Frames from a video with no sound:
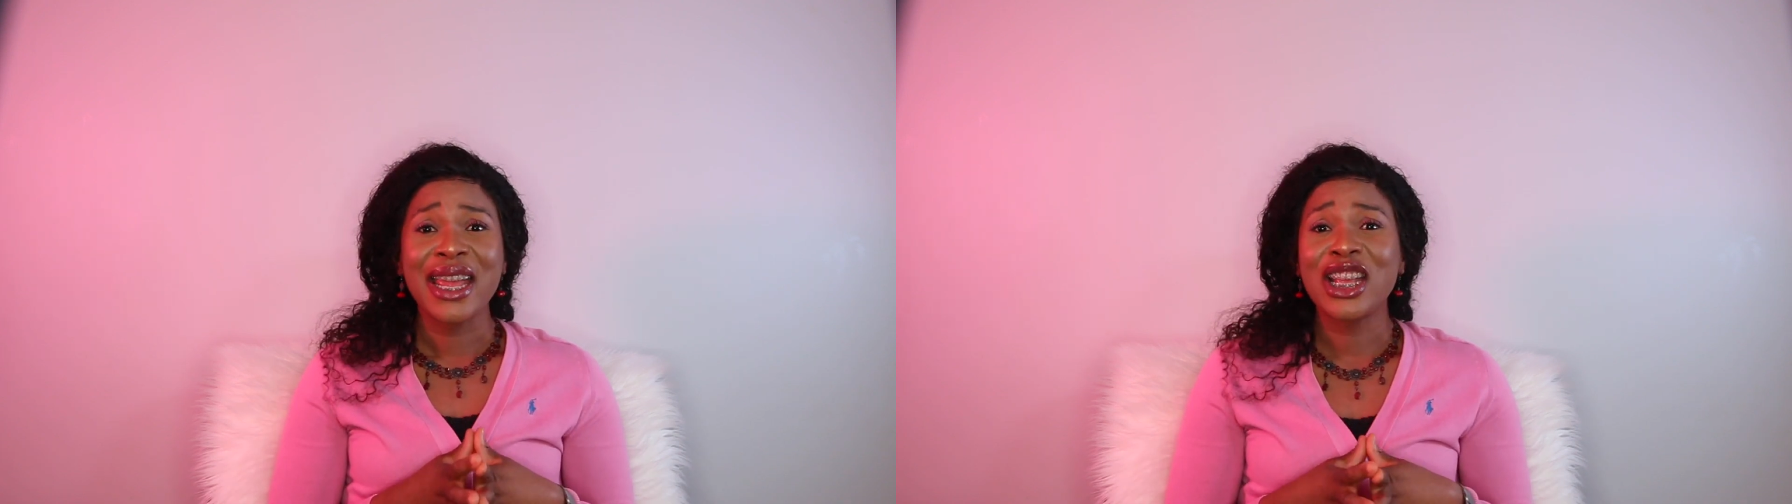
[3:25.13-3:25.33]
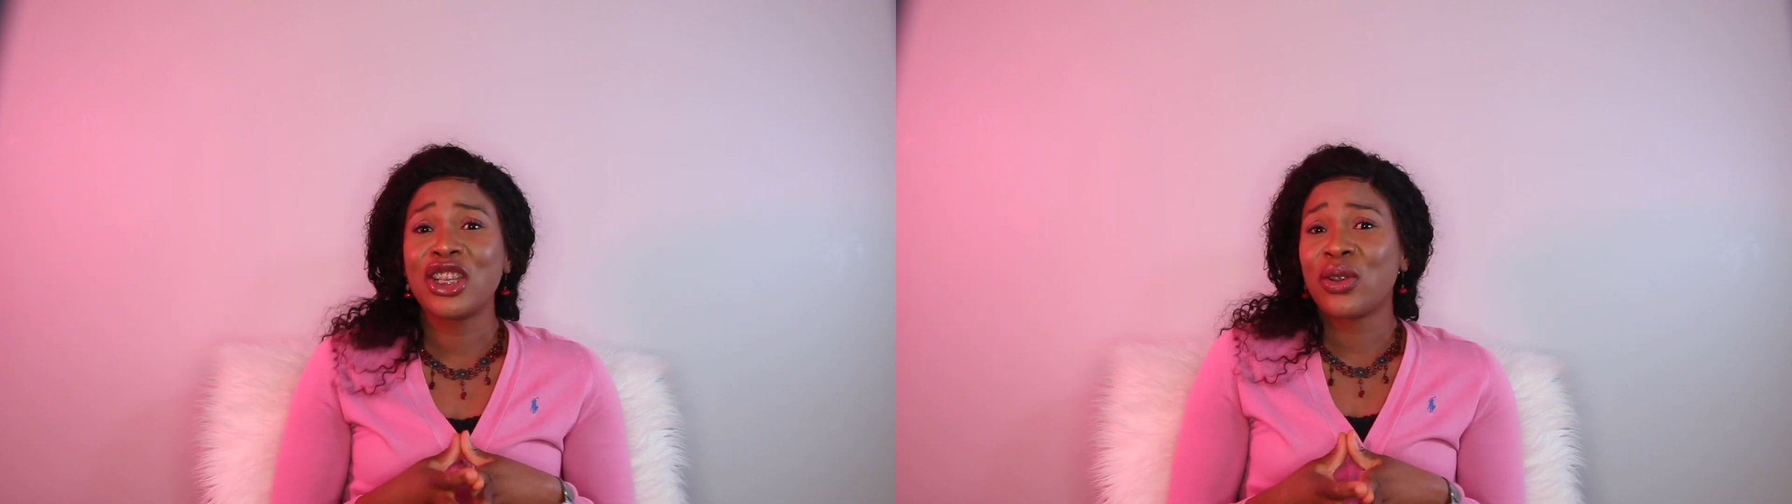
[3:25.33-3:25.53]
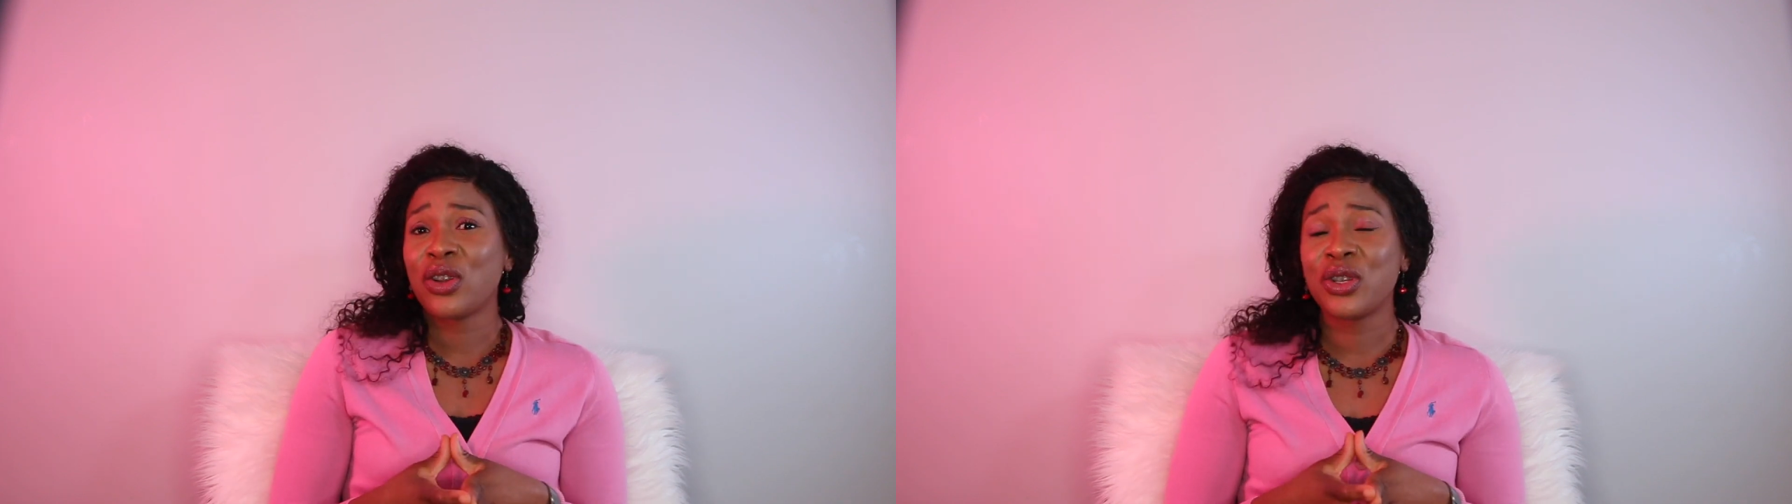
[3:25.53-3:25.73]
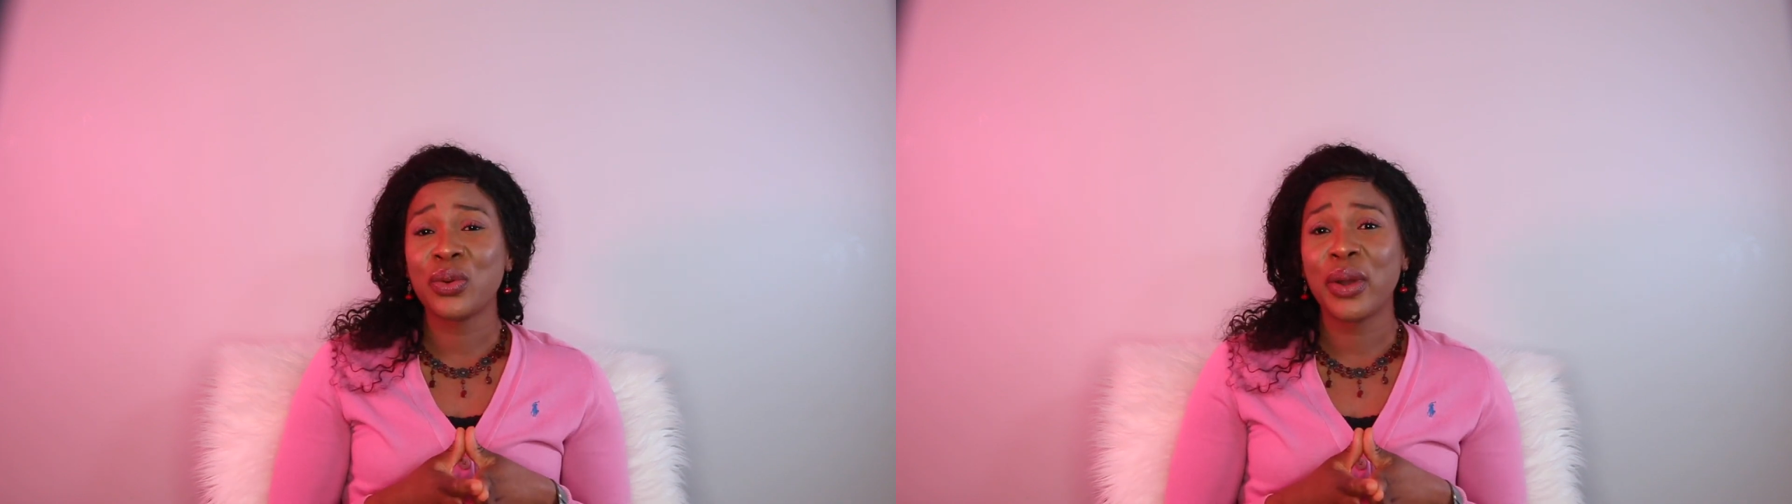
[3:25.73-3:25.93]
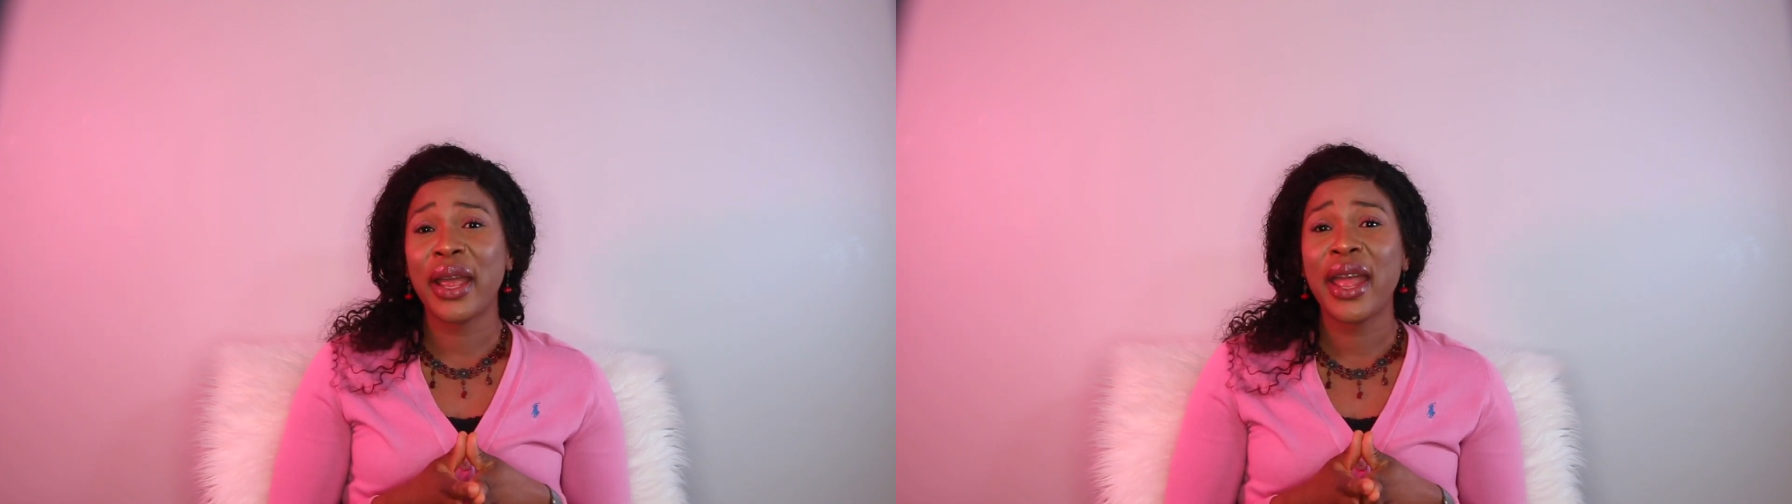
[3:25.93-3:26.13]
in such a
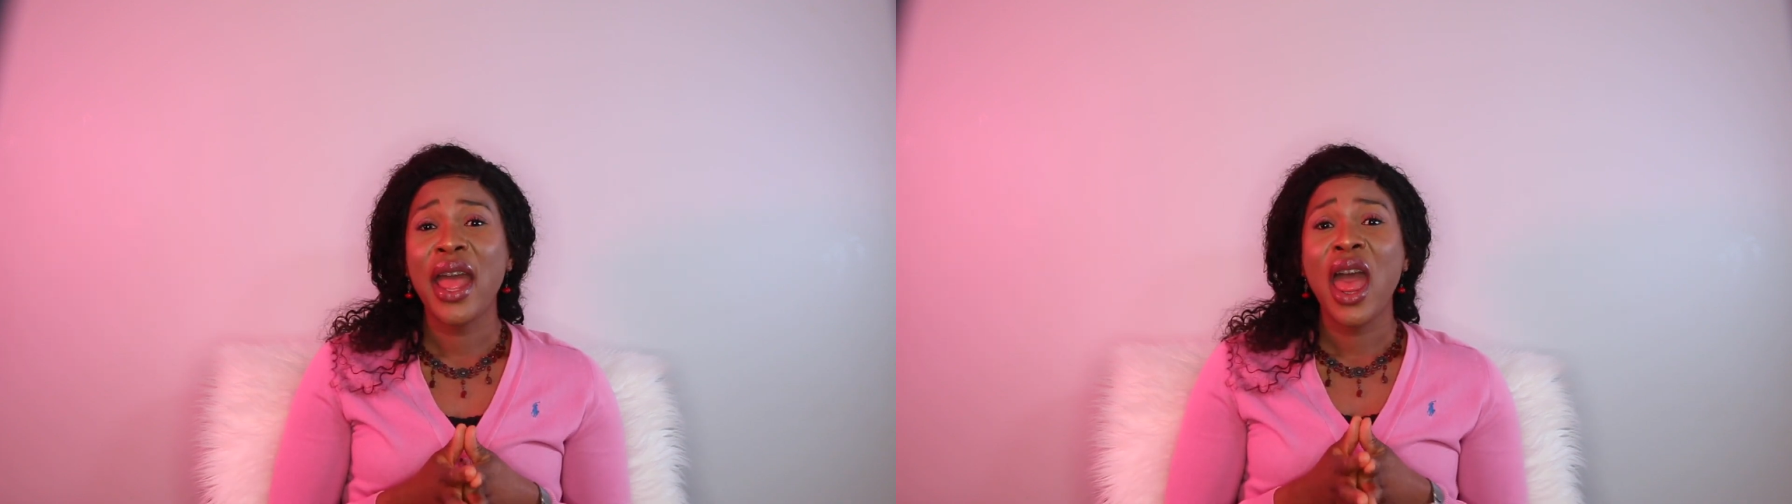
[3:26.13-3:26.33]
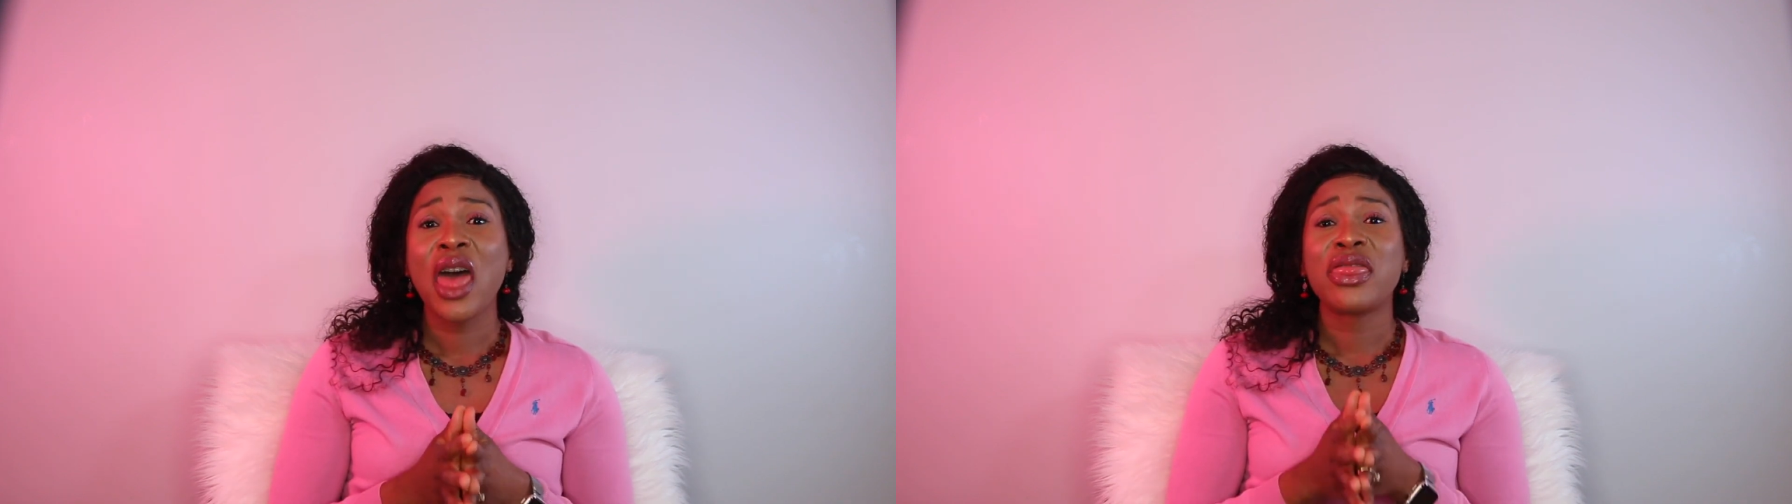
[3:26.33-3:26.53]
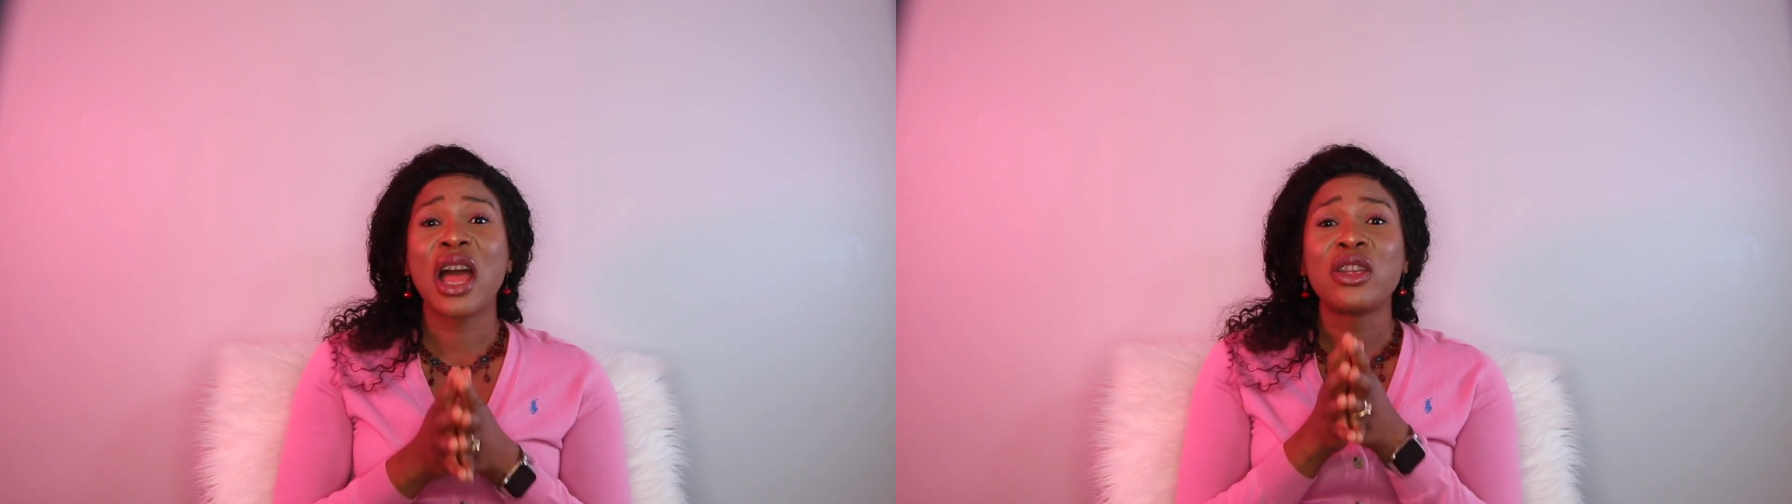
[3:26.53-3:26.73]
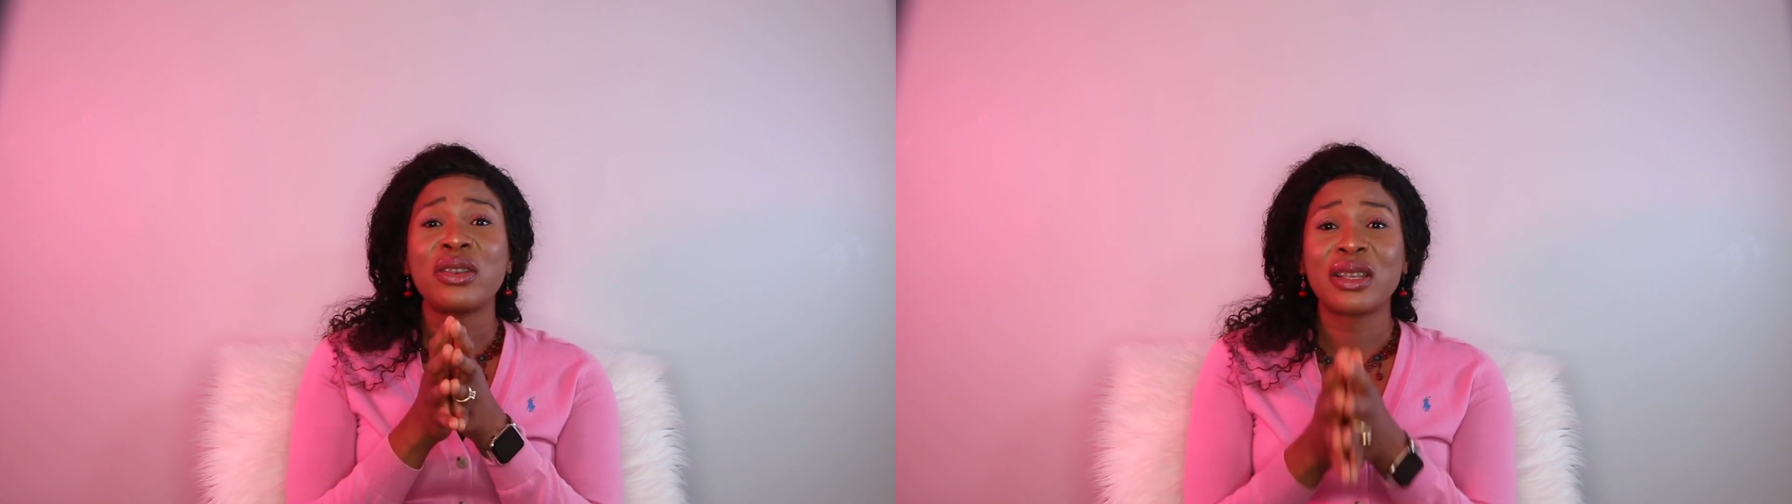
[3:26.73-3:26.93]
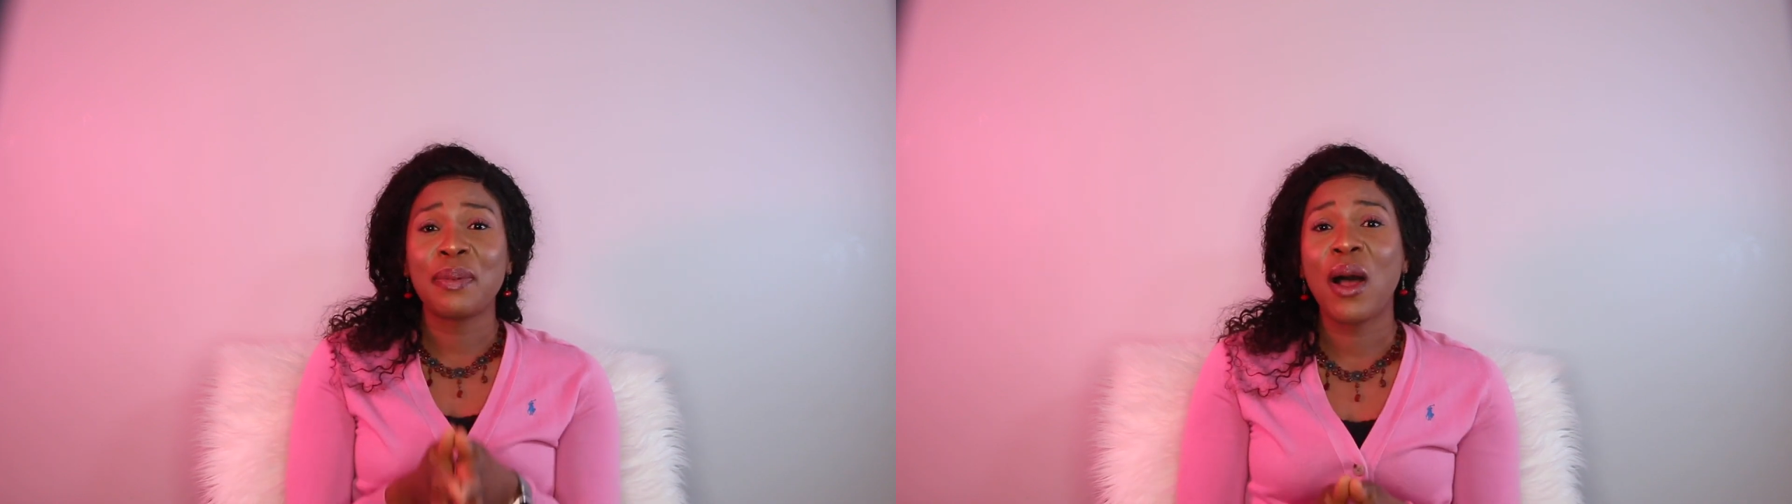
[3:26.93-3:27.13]
way that your
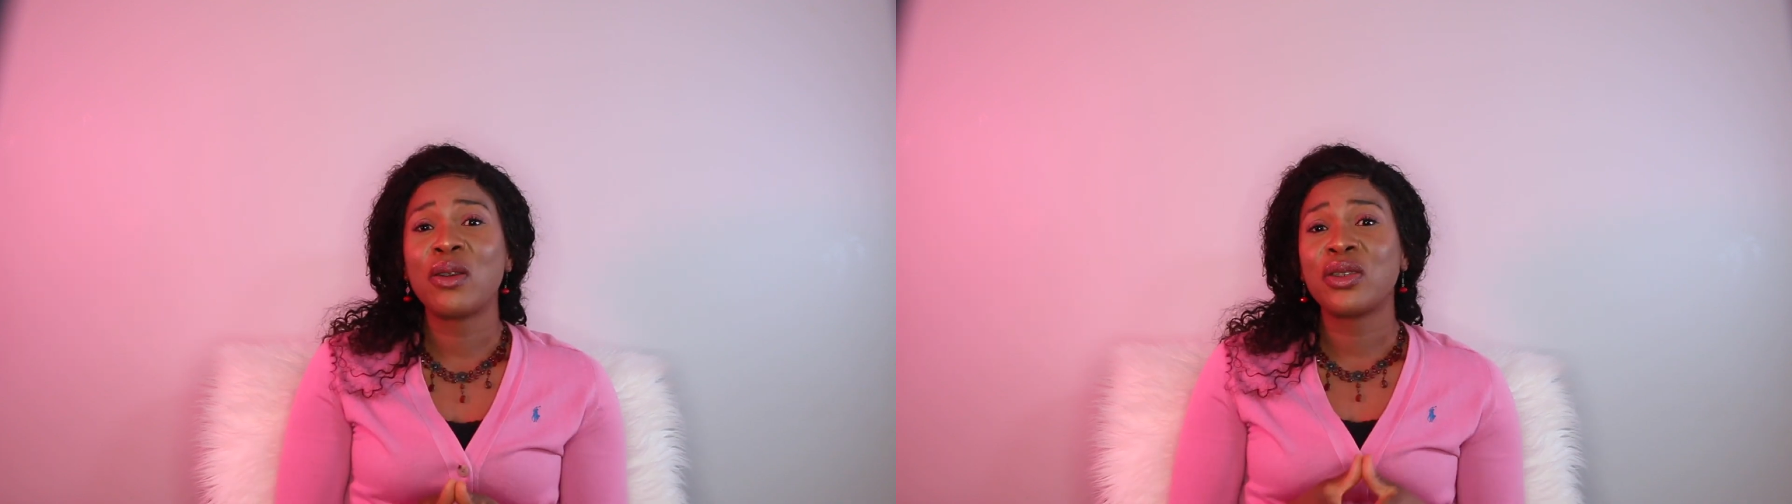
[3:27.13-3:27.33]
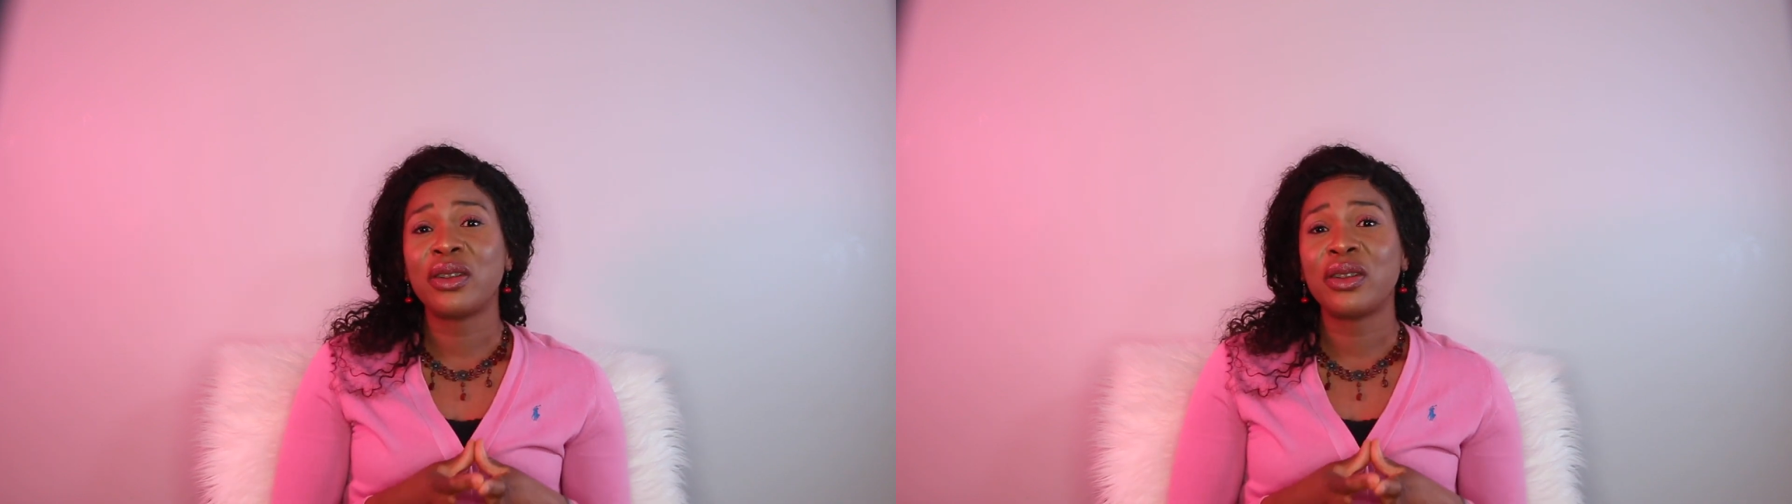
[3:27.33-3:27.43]
spouse